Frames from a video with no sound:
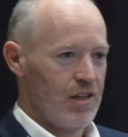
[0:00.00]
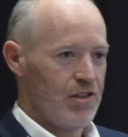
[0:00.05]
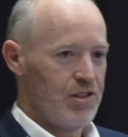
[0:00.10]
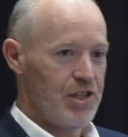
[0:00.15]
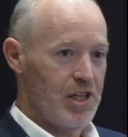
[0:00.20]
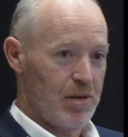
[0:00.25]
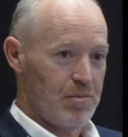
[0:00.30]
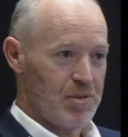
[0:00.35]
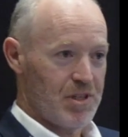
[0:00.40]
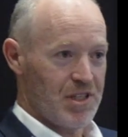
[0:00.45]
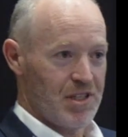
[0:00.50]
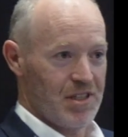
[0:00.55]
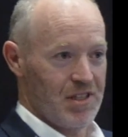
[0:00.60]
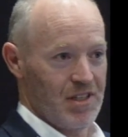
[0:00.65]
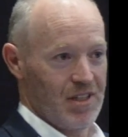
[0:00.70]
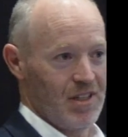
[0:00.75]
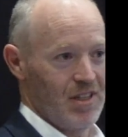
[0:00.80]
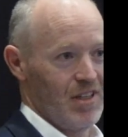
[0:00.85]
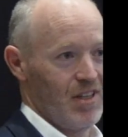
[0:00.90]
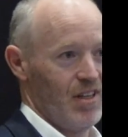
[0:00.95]
Chips.
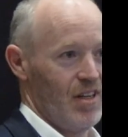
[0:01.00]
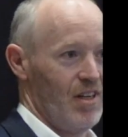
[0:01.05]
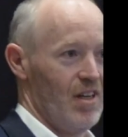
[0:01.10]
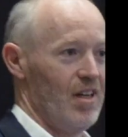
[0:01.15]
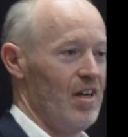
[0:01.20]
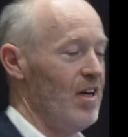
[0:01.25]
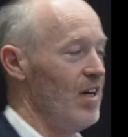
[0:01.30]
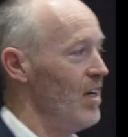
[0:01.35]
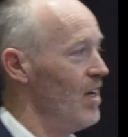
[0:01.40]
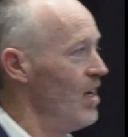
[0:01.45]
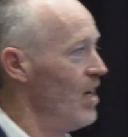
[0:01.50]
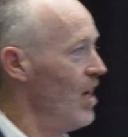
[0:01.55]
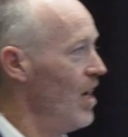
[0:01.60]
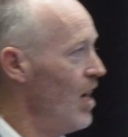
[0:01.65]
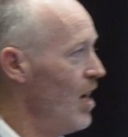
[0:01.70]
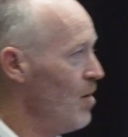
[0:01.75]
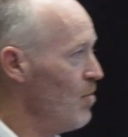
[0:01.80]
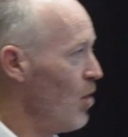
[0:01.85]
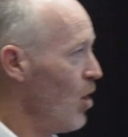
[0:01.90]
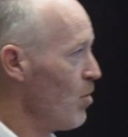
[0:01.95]

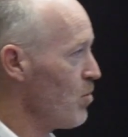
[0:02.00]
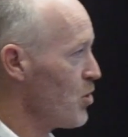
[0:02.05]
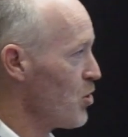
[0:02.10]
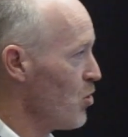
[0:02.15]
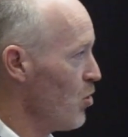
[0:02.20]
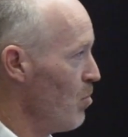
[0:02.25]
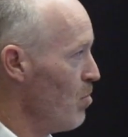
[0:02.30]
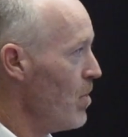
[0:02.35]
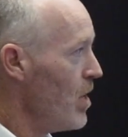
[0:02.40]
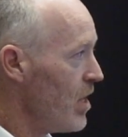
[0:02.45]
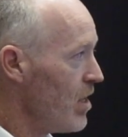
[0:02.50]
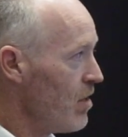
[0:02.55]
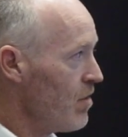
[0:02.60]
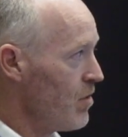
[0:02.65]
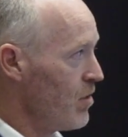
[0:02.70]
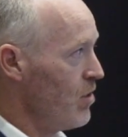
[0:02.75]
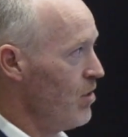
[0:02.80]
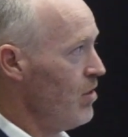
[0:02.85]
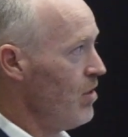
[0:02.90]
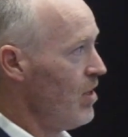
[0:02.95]
I'm sure many of
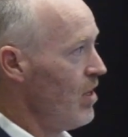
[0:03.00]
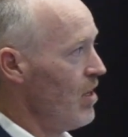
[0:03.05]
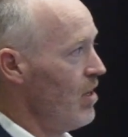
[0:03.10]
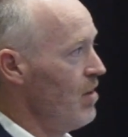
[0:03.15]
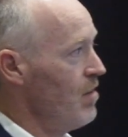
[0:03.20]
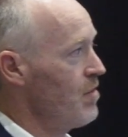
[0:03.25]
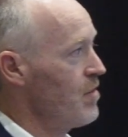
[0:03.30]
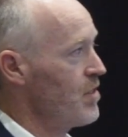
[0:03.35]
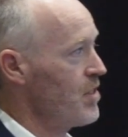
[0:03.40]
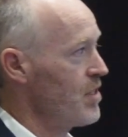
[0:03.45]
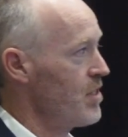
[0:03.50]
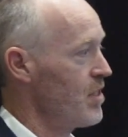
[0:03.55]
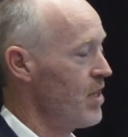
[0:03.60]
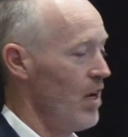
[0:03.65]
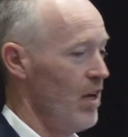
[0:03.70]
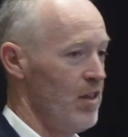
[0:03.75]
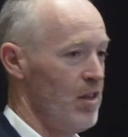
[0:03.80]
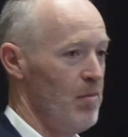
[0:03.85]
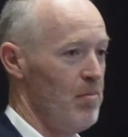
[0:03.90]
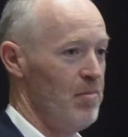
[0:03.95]
you have
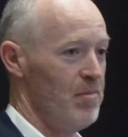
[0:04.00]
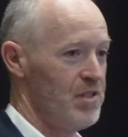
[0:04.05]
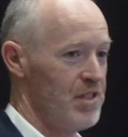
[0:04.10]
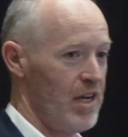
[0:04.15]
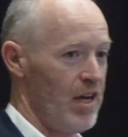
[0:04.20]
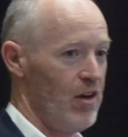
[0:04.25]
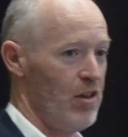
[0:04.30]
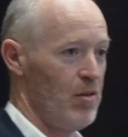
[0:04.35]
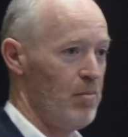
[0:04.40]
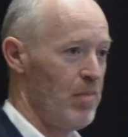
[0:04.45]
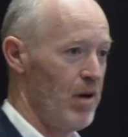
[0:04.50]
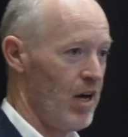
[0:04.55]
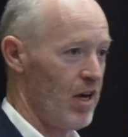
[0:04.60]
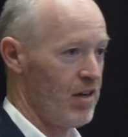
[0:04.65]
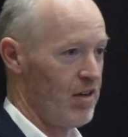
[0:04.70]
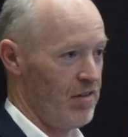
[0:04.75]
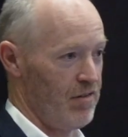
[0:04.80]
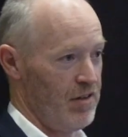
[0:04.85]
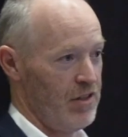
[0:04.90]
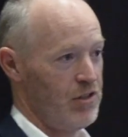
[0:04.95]
sat on the
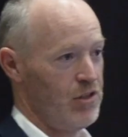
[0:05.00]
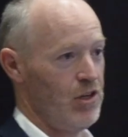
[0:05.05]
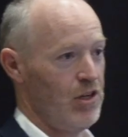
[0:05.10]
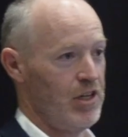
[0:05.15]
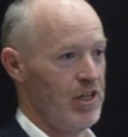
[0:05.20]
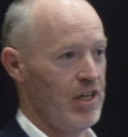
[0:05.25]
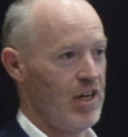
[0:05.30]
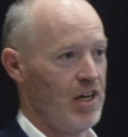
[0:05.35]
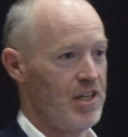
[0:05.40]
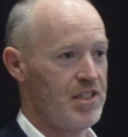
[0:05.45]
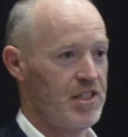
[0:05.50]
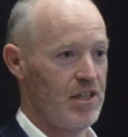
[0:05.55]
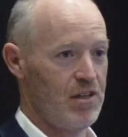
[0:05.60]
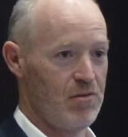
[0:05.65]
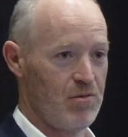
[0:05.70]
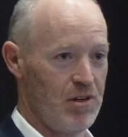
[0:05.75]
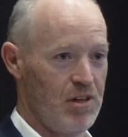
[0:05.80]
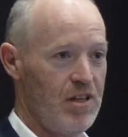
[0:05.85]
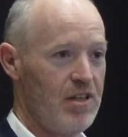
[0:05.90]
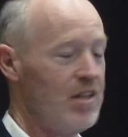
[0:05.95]
back of a dirty
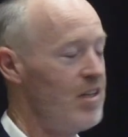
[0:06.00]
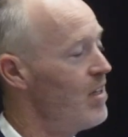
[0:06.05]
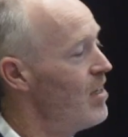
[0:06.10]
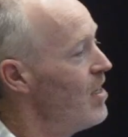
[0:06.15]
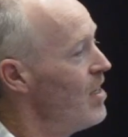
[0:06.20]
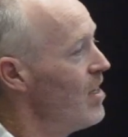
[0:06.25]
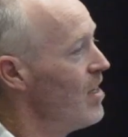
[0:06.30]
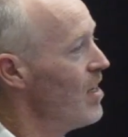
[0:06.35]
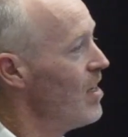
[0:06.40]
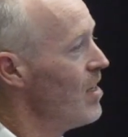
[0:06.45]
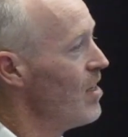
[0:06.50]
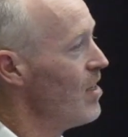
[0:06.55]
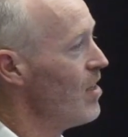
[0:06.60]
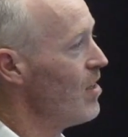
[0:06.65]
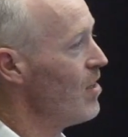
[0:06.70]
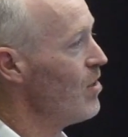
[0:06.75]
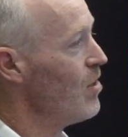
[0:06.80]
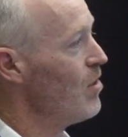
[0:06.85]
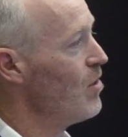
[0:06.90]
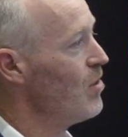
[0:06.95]
RC rig,
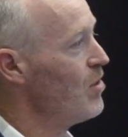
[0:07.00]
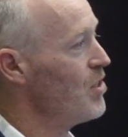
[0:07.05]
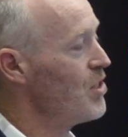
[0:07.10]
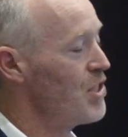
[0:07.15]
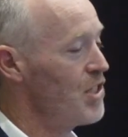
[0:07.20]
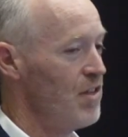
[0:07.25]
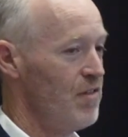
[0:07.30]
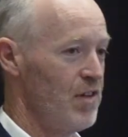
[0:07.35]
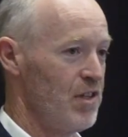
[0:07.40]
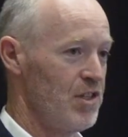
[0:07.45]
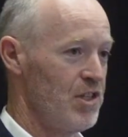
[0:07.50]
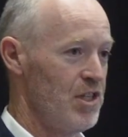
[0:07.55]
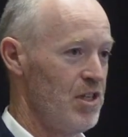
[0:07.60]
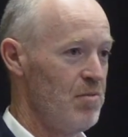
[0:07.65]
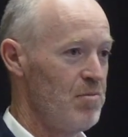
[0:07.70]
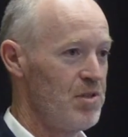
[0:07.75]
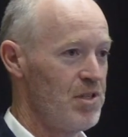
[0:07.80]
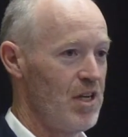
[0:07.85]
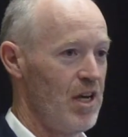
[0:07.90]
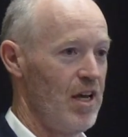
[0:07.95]
sieving
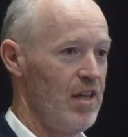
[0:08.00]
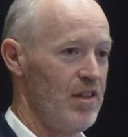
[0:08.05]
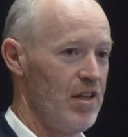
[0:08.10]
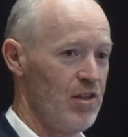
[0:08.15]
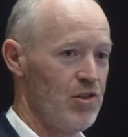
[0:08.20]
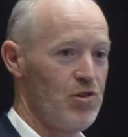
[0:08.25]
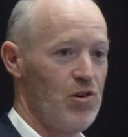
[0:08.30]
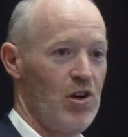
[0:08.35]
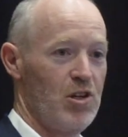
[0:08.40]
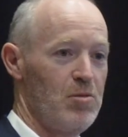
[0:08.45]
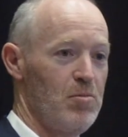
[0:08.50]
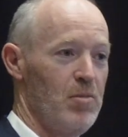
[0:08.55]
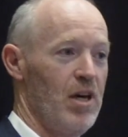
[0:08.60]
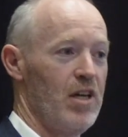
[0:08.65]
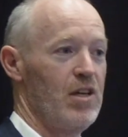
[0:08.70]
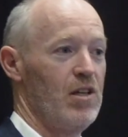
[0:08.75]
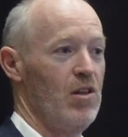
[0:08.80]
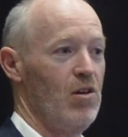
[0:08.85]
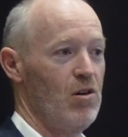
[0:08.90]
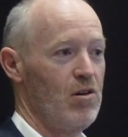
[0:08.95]
chips and then trying to
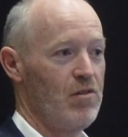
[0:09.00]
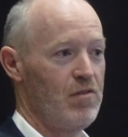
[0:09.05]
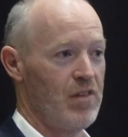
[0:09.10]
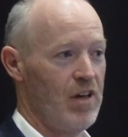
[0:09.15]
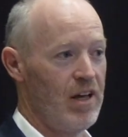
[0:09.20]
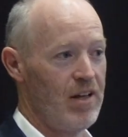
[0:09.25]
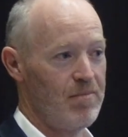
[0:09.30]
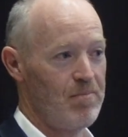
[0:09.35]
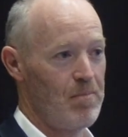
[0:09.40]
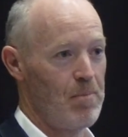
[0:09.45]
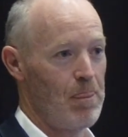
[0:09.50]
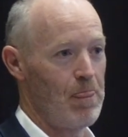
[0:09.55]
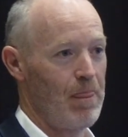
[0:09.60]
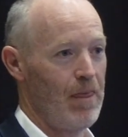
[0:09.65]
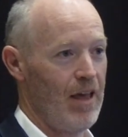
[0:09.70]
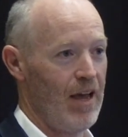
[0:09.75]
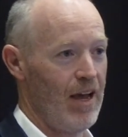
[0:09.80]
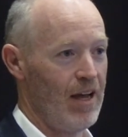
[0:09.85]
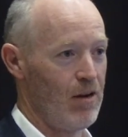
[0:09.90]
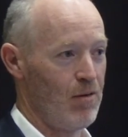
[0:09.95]
make a log of that.
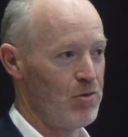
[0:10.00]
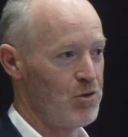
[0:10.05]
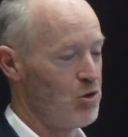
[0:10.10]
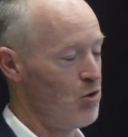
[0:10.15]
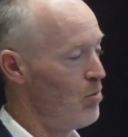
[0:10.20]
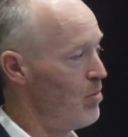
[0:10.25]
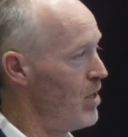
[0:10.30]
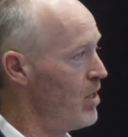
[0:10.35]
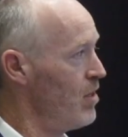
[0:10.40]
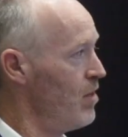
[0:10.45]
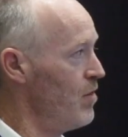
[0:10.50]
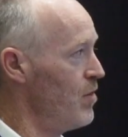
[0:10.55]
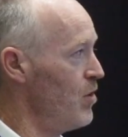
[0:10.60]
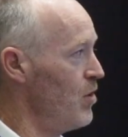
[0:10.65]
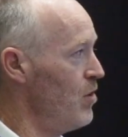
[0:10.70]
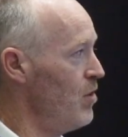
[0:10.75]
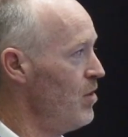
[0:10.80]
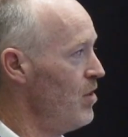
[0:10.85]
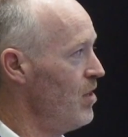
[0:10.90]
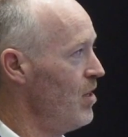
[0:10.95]
And I'm sure many of
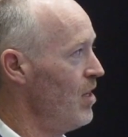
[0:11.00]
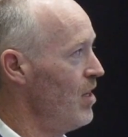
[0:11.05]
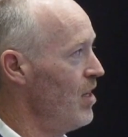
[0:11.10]
you